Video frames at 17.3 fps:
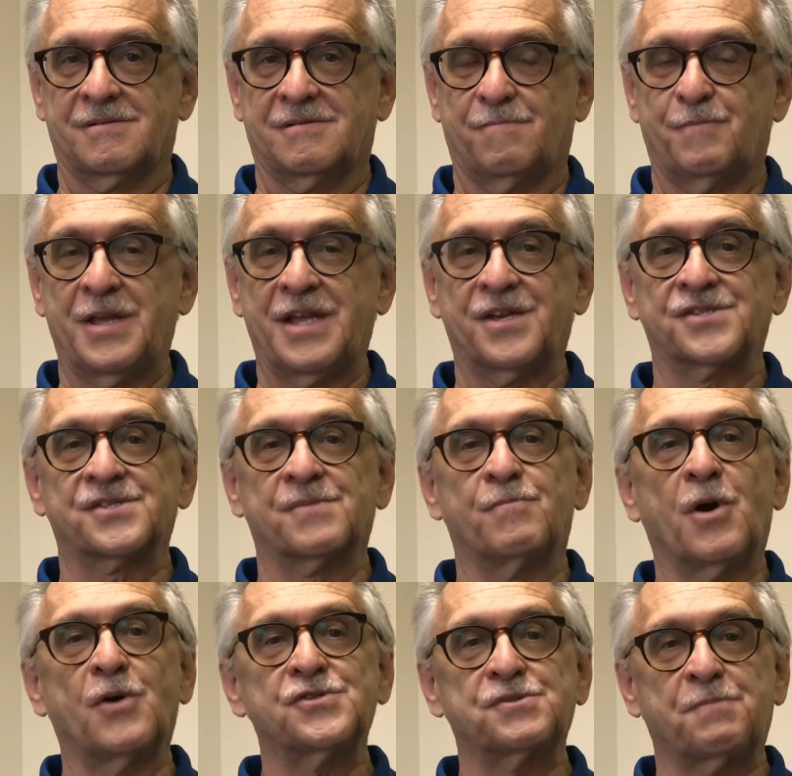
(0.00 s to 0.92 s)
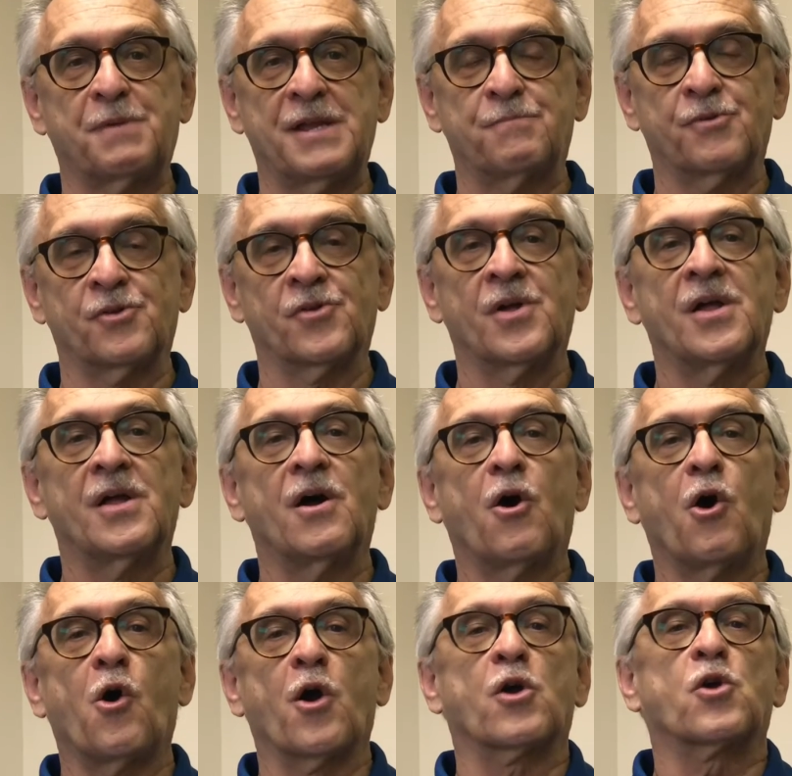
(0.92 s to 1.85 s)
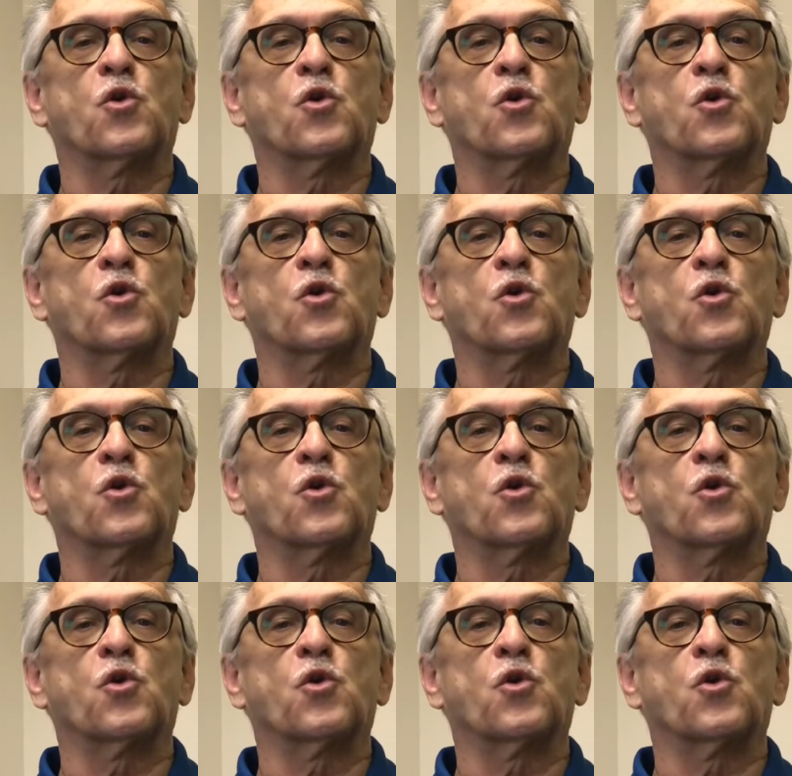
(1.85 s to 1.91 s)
because most people are